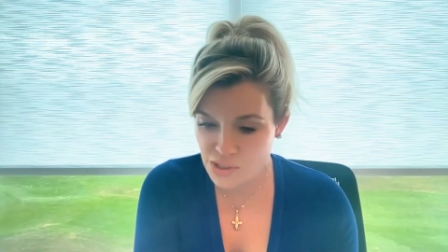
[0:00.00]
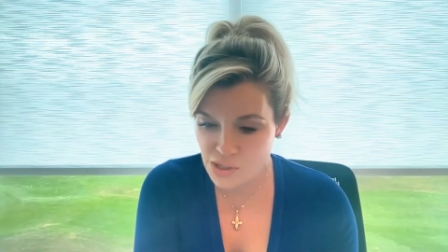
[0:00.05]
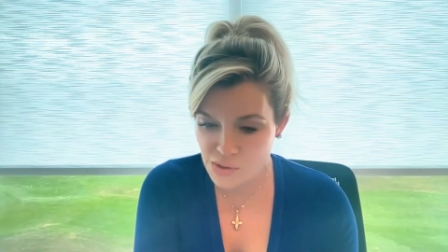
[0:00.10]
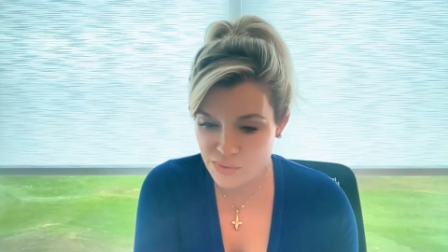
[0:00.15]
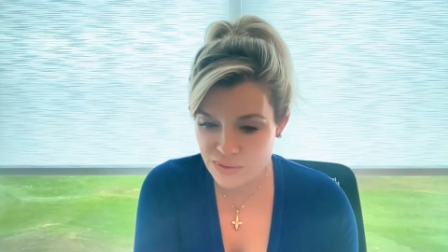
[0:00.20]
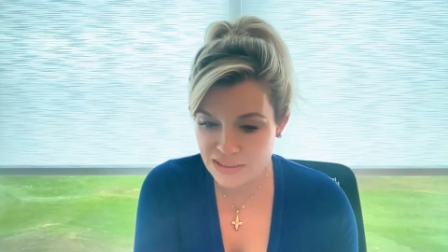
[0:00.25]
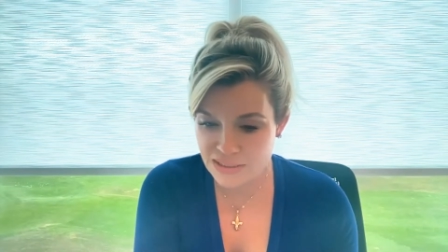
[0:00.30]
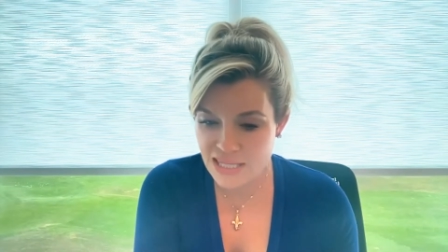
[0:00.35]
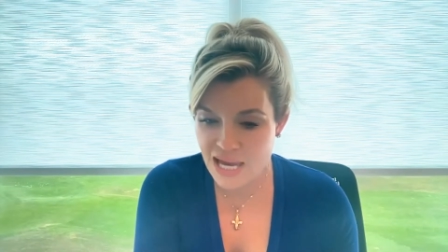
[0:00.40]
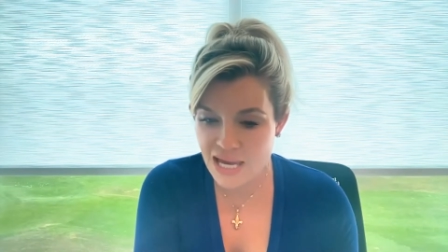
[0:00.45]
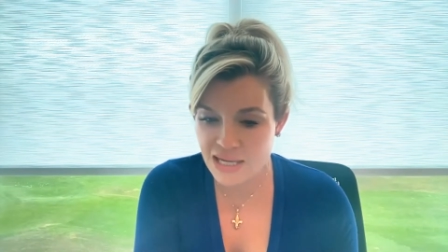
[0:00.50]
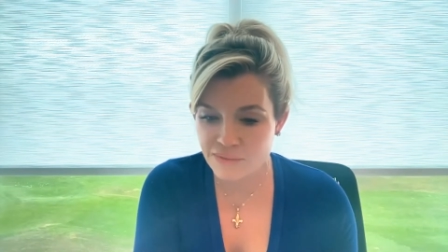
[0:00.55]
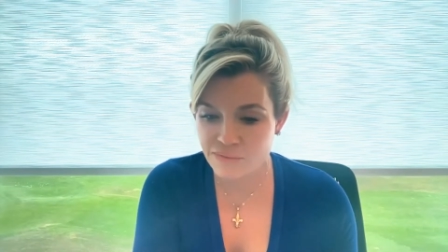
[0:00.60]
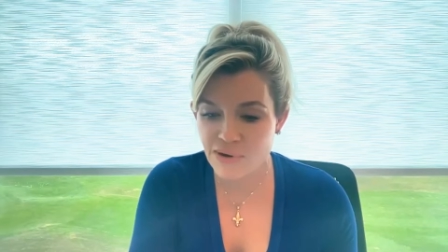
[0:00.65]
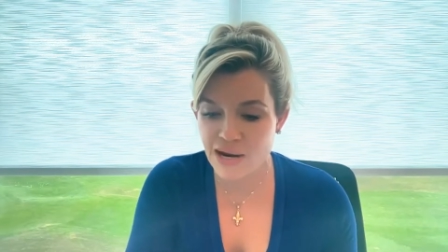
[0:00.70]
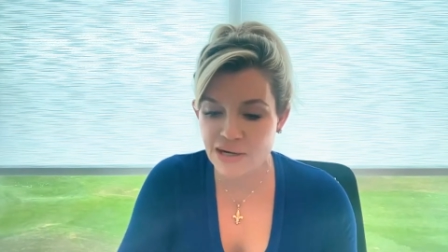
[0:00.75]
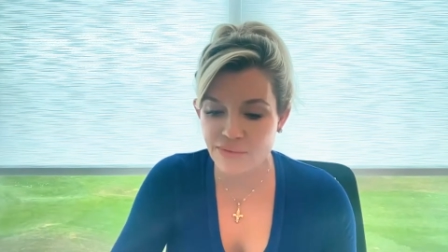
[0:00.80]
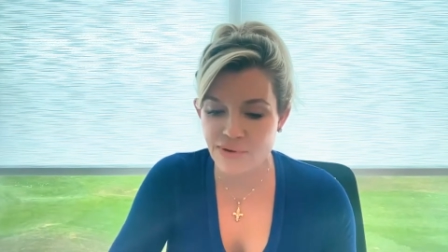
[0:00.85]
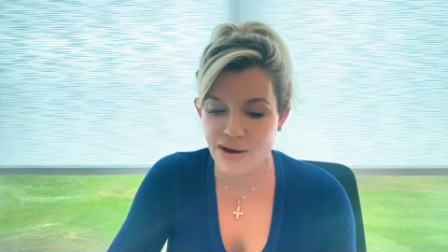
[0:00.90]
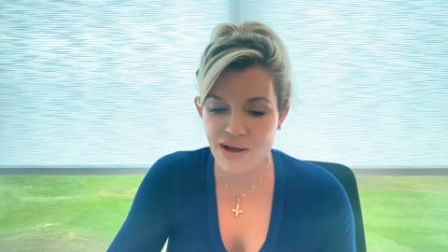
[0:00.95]
though, is that
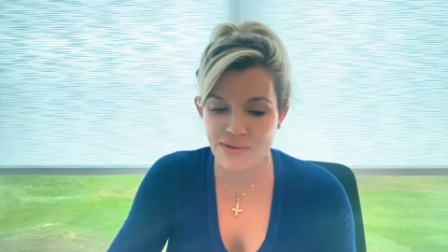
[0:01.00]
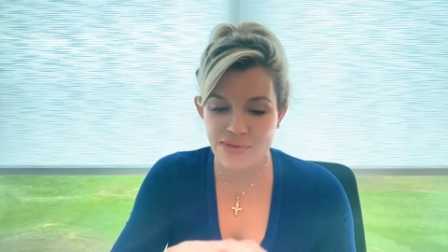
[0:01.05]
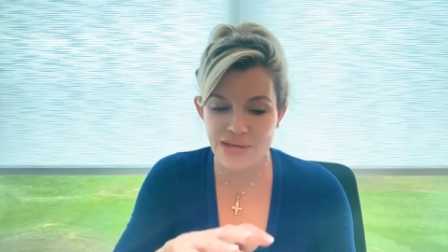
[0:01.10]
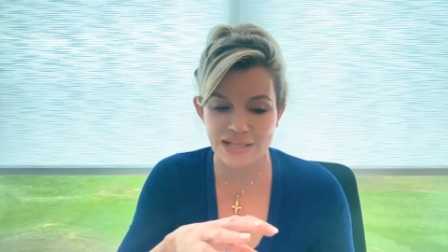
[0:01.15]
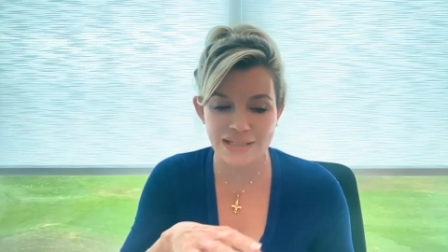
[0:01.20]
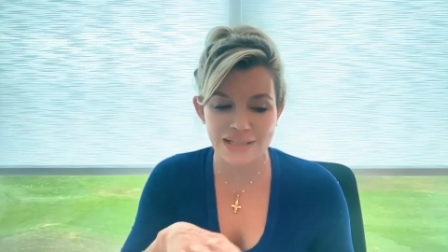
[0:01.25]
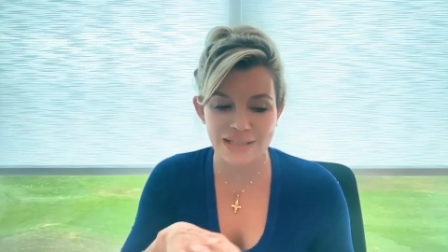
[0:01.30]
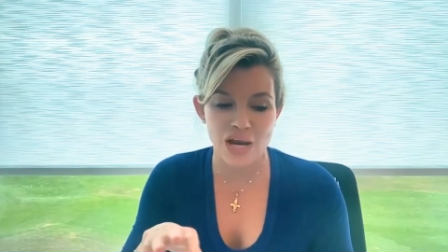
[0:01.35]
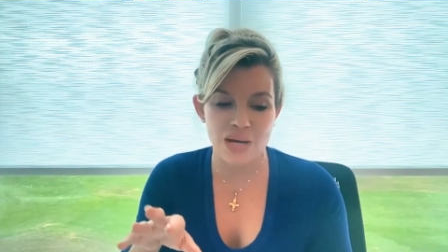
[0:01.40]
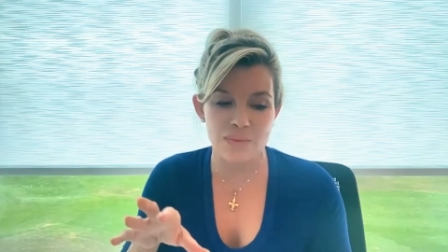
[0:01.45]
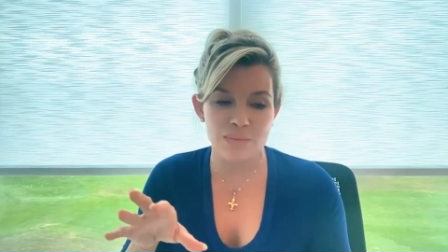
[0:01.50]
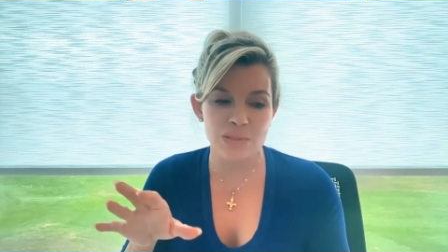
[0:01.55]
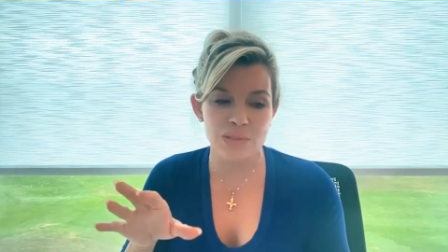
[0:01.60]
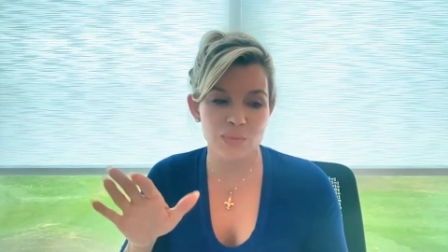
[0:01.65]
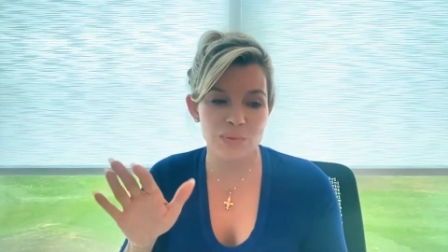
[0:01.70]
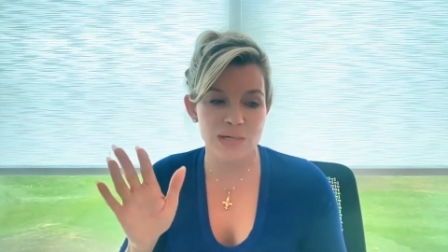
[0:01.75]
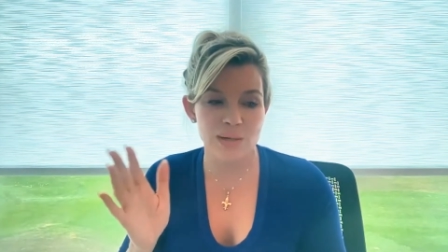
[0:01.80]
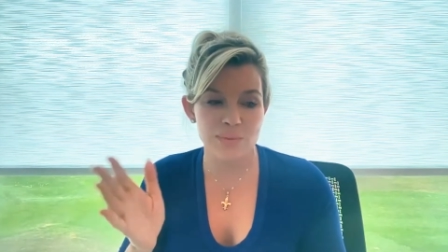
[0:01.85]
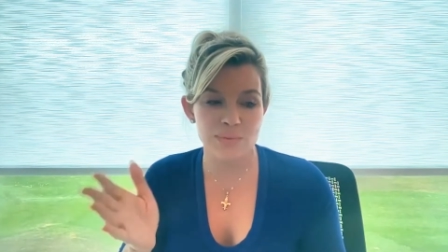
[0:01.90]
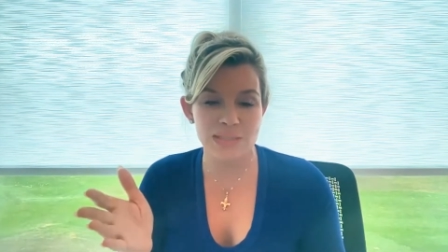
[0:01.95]
right around that time was
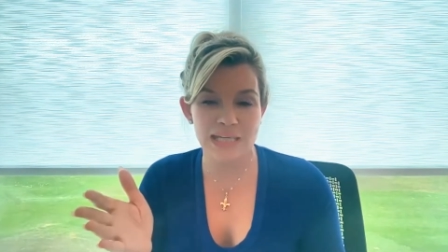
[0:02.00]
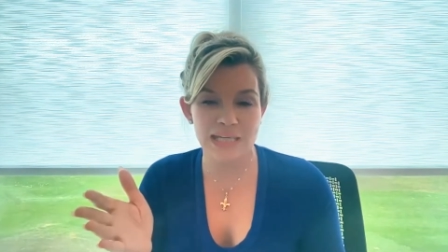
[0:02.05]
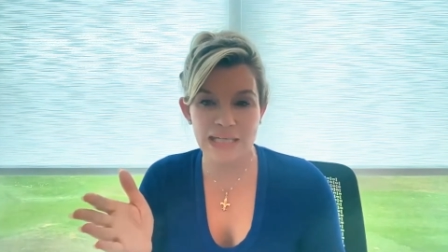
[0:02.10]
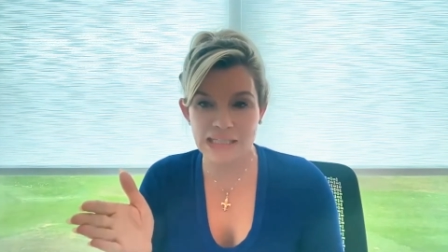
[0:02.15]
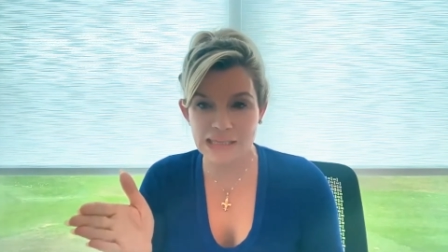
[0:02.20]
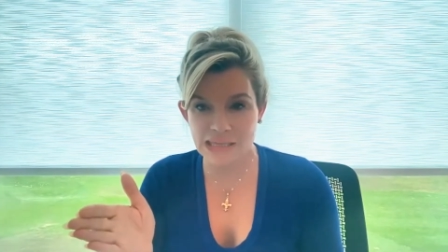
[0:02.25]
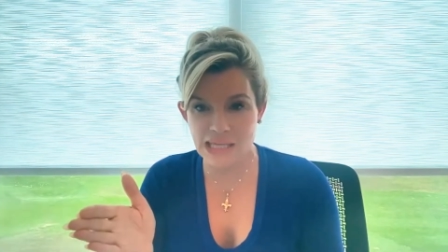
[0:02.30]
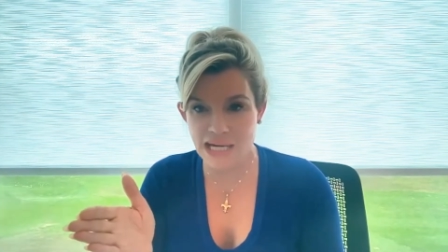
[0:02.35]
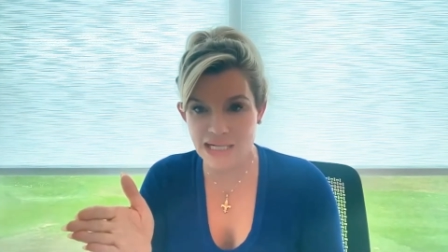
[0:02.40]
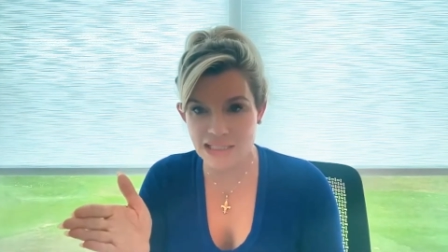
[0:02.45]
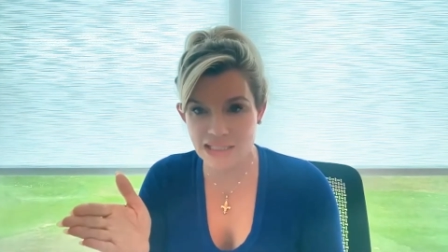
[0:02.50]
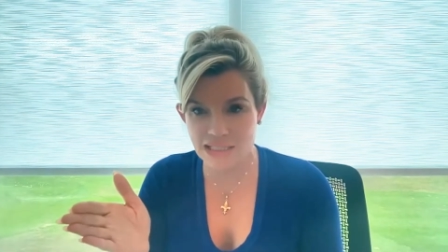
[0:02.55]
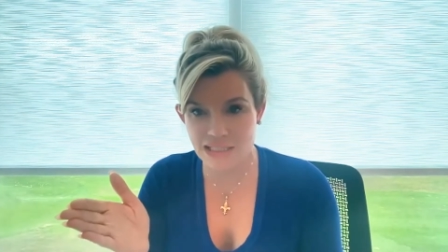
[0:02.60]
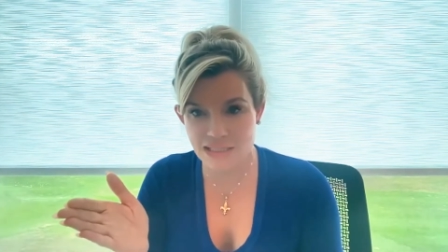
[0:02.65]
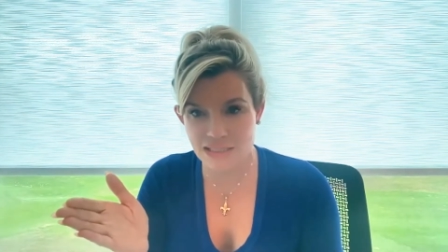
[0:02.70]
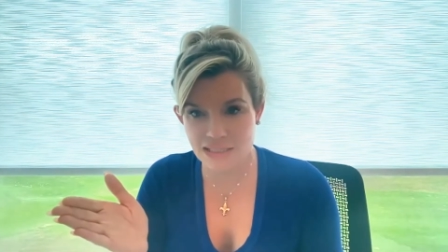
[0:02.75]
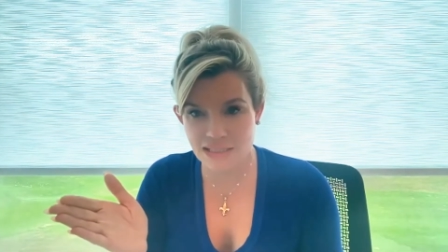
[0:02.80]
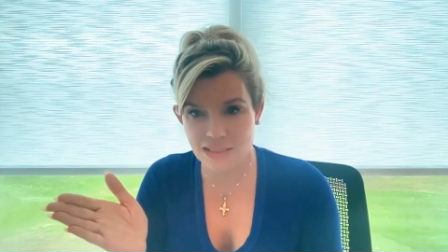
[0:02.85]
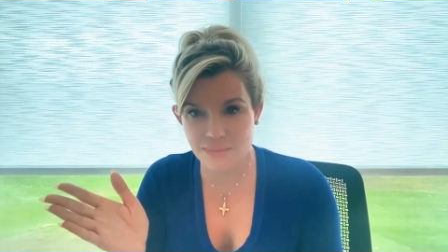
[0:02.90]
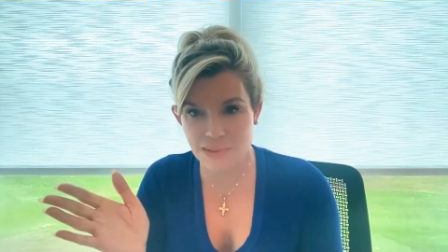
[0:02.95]
when I was getting
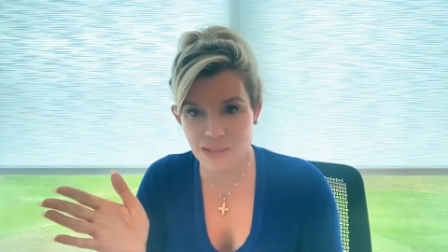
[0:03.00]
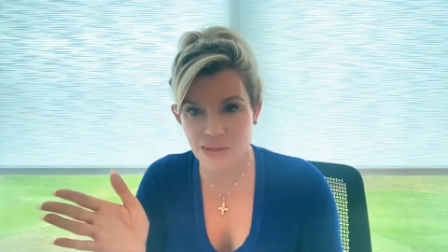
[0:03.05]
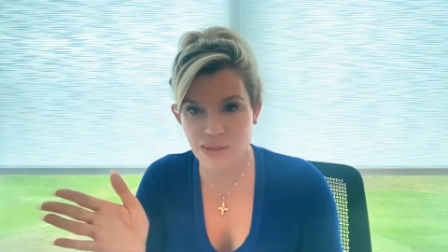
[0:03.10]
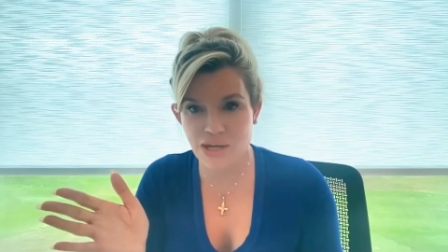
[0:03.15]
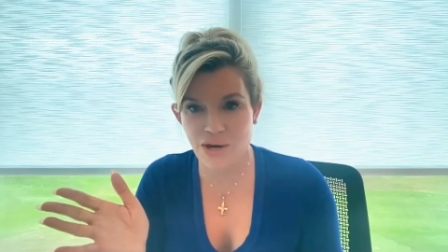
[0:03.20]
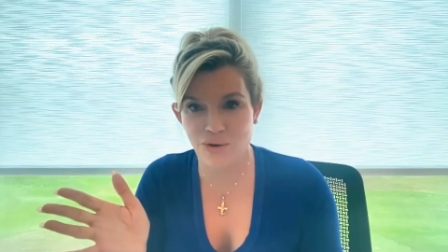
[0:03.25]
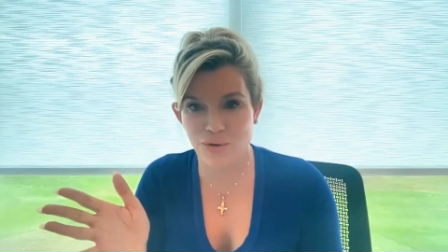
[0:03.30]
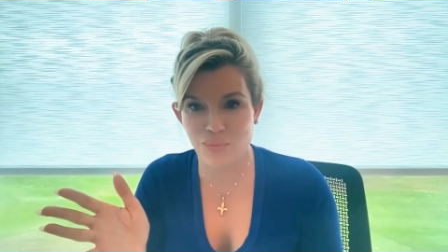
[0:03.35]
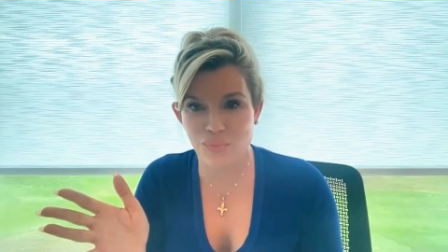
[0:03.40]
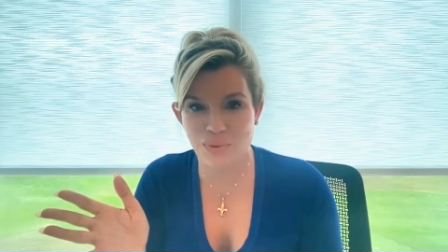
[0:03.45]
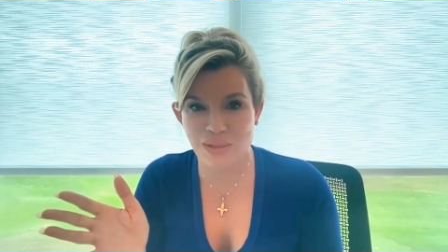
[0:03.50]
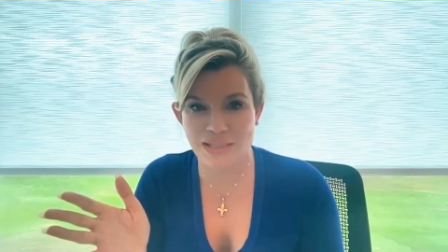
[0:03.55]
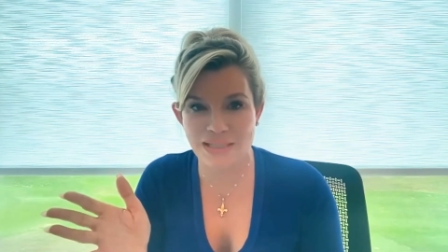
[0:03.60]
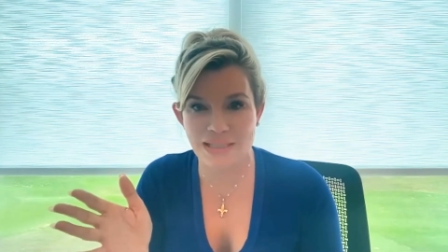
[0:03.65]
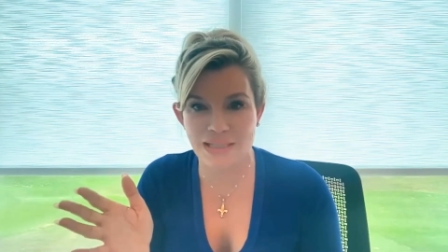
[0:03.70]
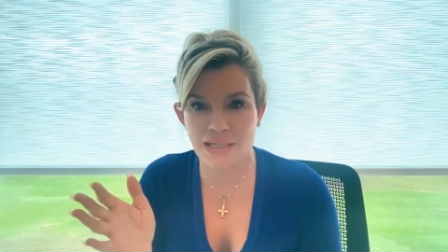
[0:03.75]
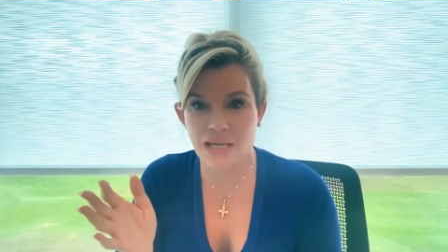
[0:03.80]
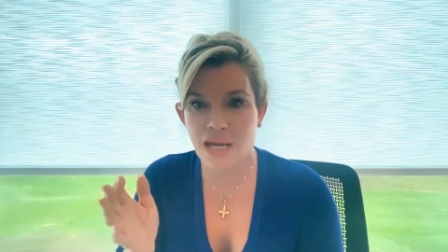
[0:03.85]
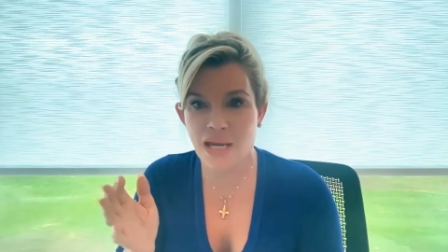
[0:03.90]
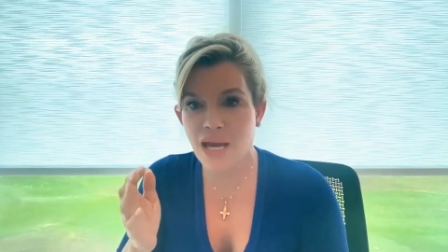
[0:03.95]
licensed to be a
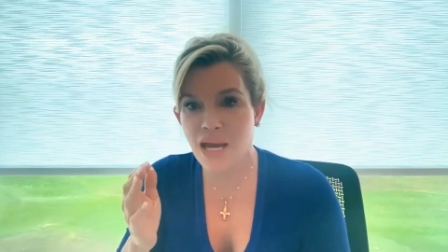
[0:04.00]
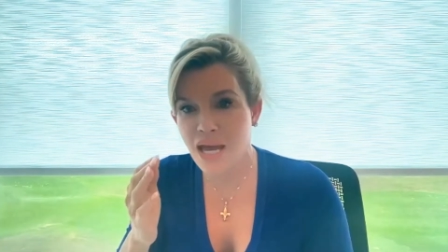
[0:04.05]
therapist.